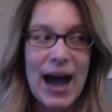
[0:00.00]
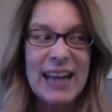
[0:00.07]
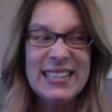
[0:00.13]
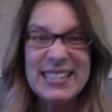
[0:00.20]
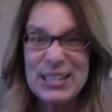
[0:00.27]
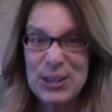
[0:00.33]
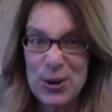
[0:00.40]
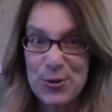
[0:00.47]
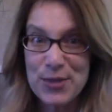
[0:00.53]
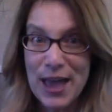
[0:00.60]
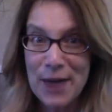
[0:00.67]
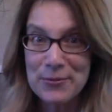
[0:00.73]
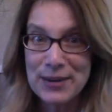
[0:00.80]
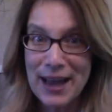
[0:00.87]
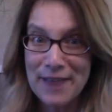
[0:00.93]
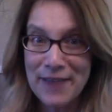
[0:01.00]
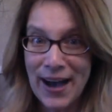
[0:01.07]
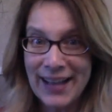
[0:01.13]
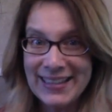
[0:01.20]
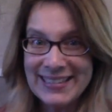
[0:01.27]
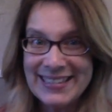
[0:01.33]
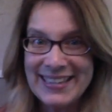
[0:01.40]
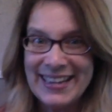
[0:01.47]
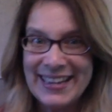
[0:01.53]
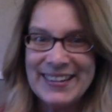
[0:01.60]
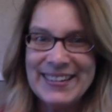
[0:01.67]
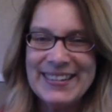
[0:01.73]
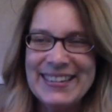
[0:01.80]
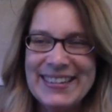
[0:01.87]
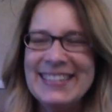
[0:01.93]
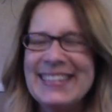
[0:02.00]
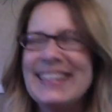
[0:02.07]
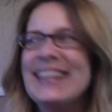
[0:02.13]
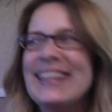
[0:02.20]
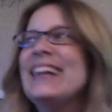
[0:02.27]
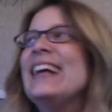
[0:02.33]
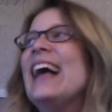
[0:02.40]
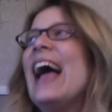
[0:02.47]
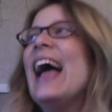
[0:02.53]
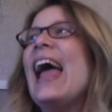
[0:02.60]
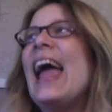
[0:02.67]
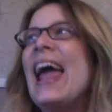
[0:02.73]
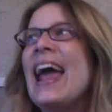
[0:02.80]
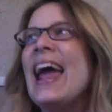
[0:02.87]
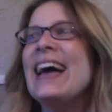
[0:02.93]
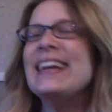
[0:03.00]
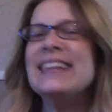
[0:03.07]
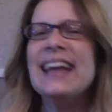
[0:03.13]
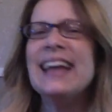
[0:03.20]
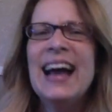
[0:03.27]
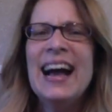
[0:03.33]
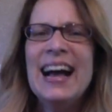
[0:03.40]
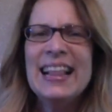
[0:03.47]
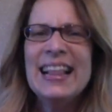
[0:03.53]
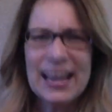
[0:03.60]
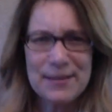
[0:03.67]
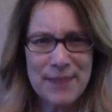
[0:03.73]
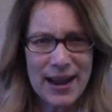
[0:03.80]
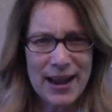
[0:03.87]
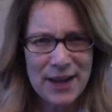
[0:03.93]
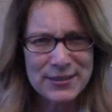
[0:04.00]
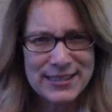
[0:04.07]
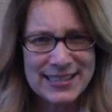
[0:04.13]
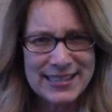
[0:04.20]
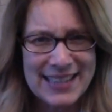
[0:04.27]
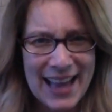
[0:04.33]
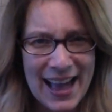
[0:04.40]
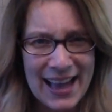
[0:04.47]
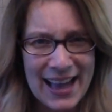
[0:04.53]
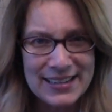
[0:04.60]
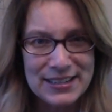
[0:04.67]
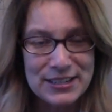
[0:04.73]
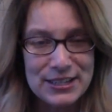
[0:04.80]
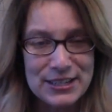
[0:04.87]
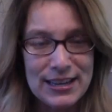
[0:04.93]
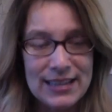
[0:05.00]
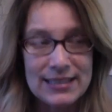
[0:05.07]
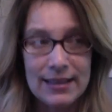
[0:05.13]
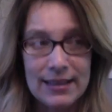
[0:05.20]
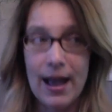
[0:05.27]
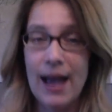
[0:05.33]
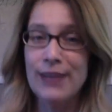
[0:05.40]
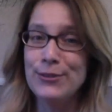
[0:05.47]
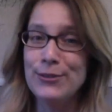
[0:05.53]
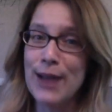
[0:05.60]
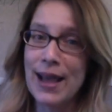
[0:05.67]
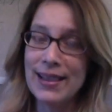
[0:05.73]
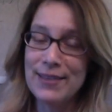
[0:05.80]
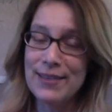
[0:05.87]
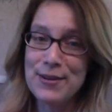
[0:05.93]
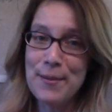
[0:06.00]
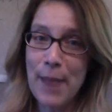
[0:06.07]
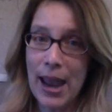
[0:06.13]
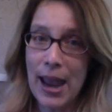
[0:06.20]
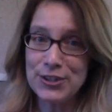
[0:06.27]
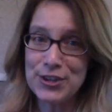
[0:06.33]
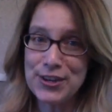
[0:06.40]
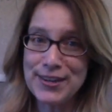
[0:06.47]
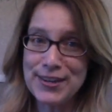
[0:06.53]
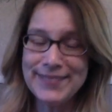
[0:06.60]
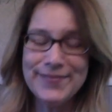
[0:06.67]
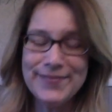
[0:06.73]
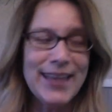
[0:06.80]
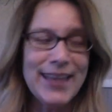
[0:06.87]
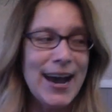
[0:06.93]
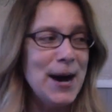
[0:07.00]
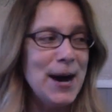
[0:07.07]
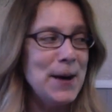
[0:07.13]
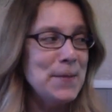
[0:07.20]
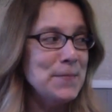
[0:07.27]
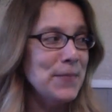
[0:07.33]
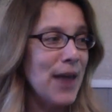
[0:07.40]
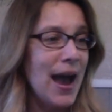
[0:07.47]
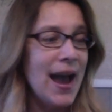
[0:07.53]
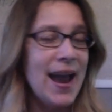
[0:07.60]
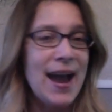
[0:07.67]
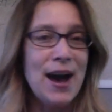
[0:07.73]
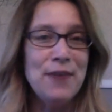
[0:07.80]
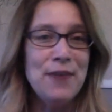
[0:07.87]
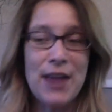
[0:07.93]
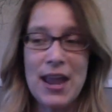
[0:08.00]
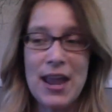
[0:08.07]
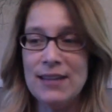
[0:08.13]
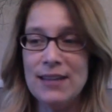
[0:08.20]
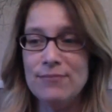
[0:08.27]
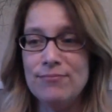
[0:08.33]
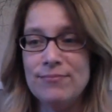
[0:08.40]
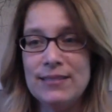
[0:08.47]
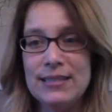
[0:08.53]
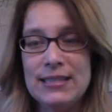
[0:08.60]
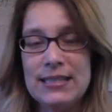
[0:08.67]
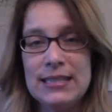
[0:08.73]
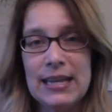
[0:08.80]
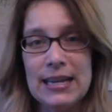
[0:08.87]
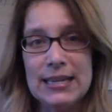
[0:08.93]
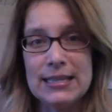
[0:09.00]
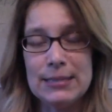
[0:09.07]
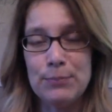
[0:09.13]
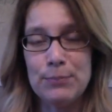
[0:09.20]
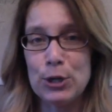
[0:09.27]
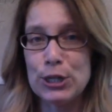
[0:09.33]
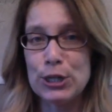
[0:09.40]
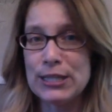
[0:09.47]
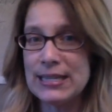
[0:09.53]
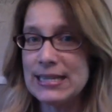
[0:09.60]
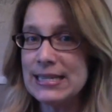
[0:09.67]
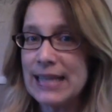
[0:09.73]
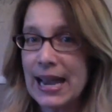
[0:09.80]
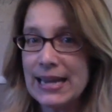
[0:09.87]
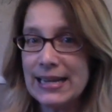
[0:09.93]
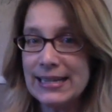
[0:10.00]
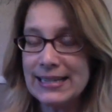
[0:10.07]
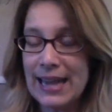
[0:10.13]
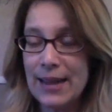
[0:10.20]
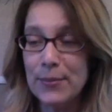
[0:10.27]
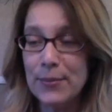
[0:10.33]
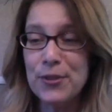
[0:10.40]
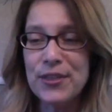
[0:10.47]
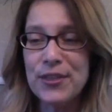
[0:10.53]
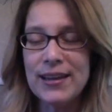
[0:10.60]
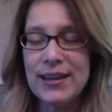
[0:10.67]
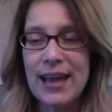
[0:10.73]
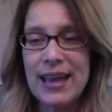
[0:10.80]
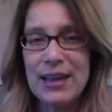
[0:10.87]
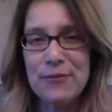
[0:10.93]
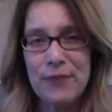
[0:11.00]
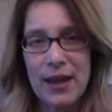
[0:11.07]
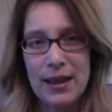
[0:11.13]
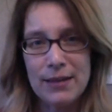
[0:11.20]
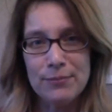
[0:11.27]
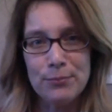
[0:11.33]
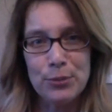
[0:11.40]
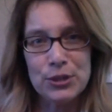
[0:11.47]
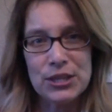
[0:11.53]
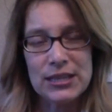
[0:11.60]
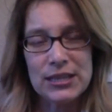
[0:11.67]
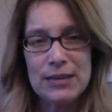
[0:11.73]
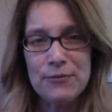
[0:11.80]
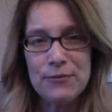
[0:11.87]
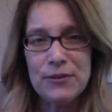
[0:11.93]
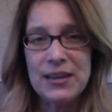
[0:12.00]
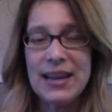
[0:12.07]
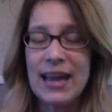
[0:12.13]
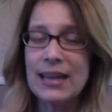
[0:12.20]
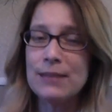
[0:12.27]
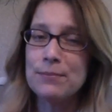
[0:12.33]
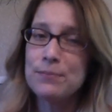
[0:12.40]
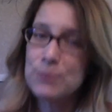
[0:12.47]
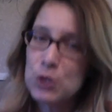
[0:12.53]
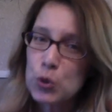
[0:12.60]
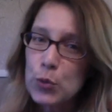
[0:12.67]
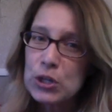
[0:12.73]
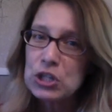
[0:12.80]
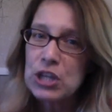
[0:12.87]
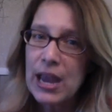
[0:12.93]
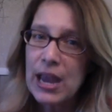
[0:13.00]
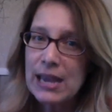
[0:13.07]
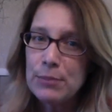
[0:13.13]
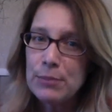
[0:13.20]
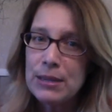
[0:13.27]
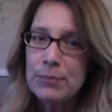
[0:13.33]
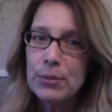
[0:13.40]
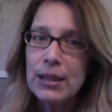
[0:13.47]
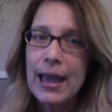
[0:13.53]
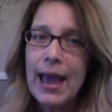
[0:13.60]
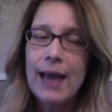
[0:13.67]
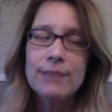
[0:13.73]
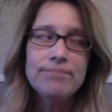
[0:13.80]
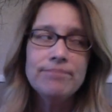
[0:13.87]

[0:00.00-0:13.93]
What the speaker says: I didn't know that when I volunteered. And like my house is not, I do not live in a mansion. I have a 6-person dining table that if I put the leaf in, I could squish 8 people at.